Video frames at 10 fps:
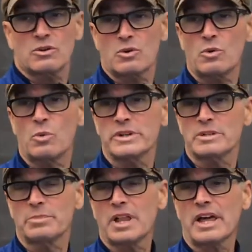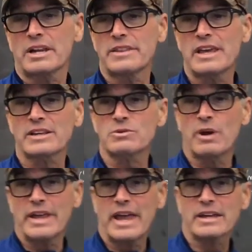what to plot on the XY
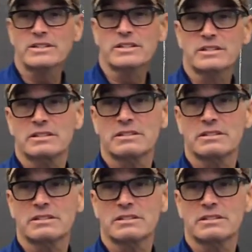axis.